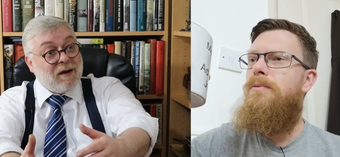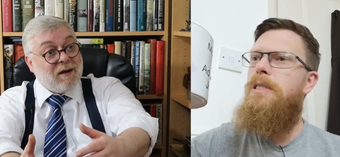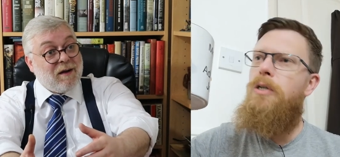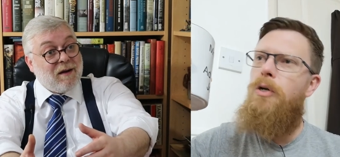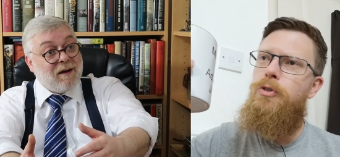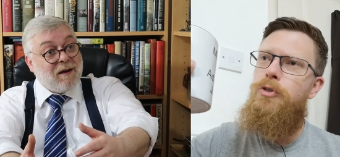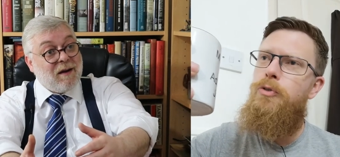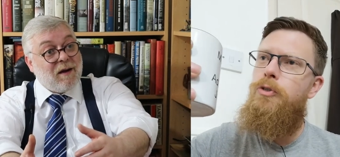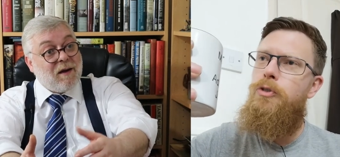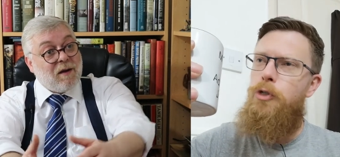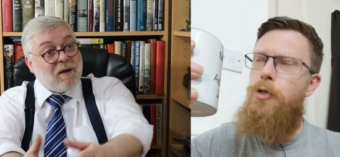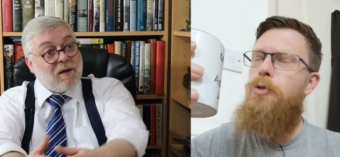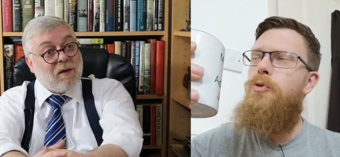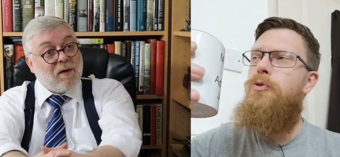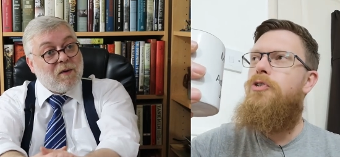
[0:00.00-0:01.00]
Speaker 1: You got to do
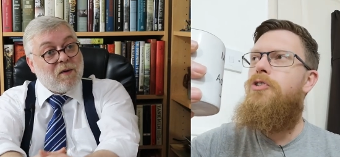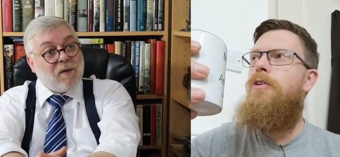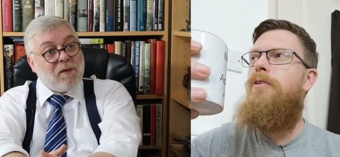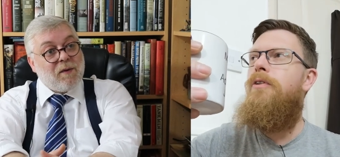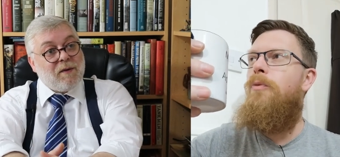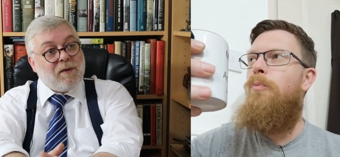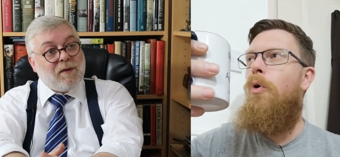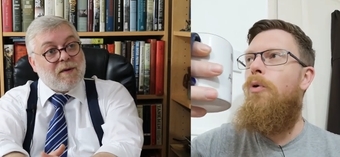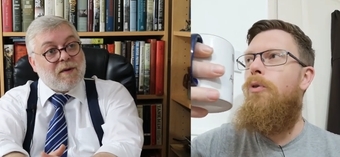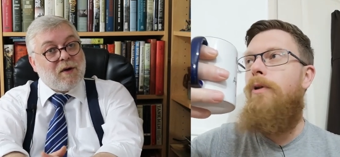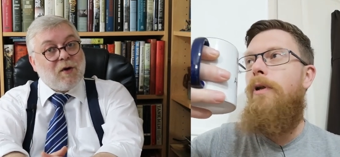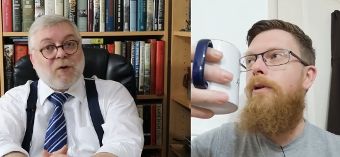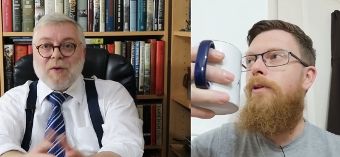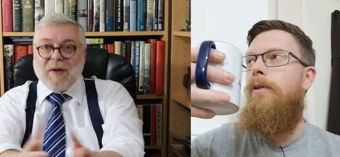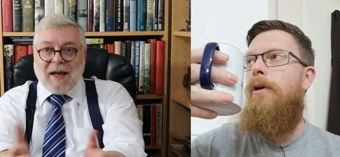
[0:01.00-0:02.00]
the dudes, don't you? More
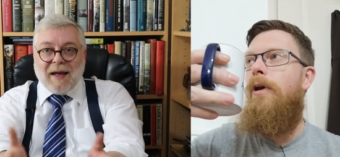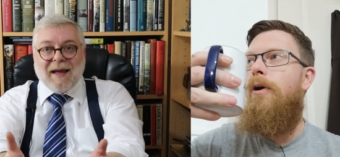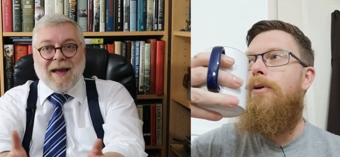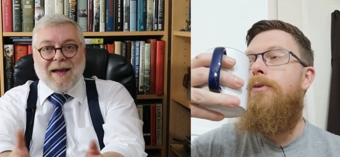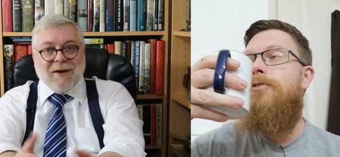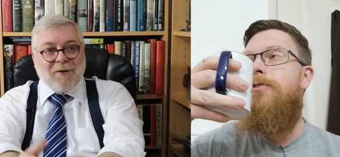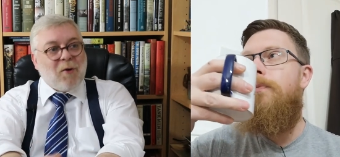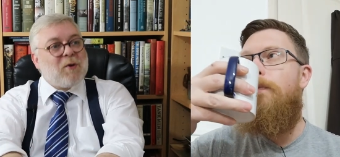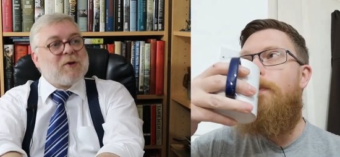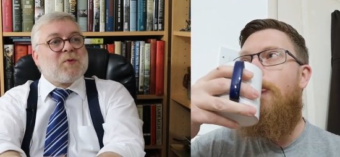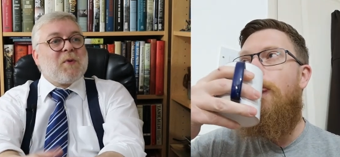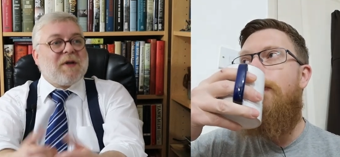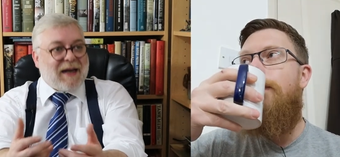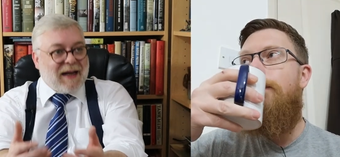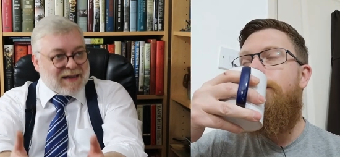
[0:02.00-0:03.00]
than anything. Yeah, yeah. Else. You always
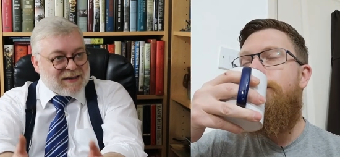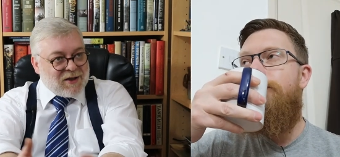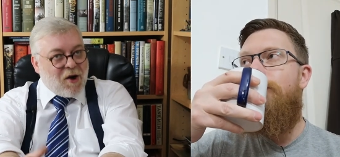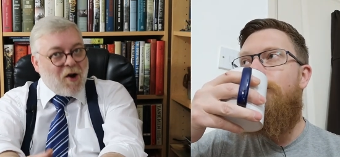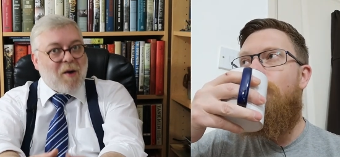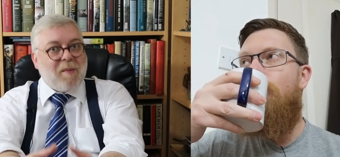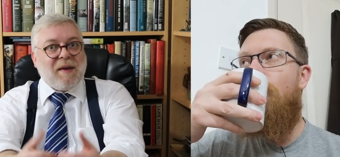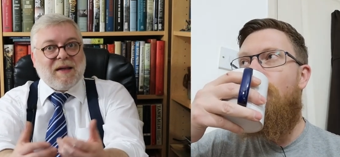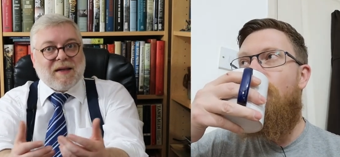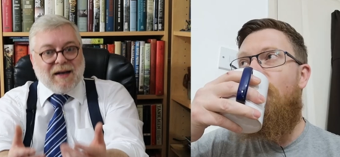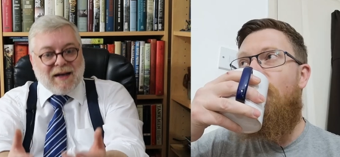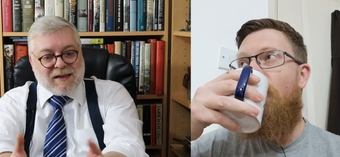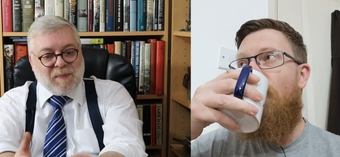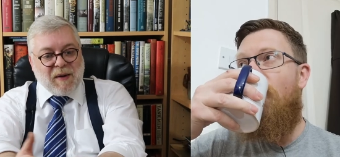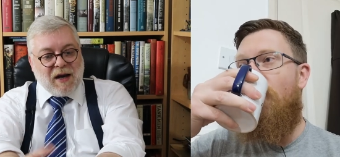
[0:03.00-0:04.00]
want the next army, the
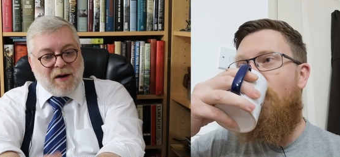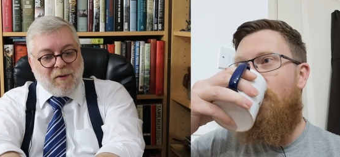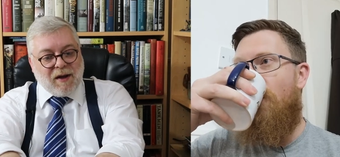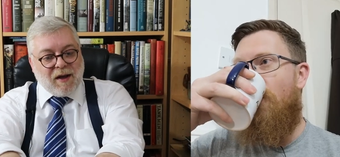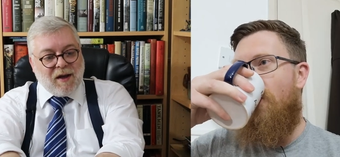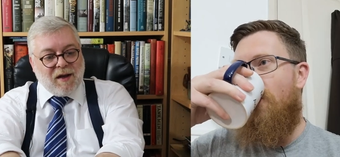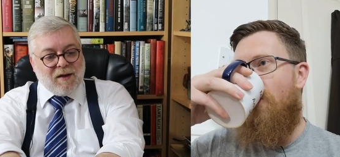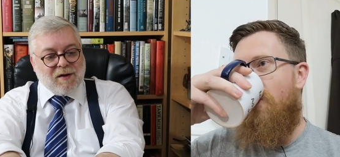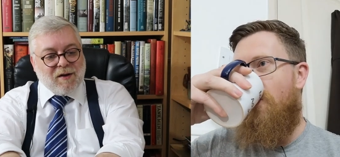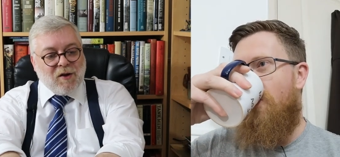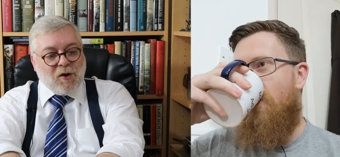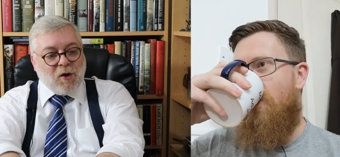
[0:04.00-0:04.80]
next period,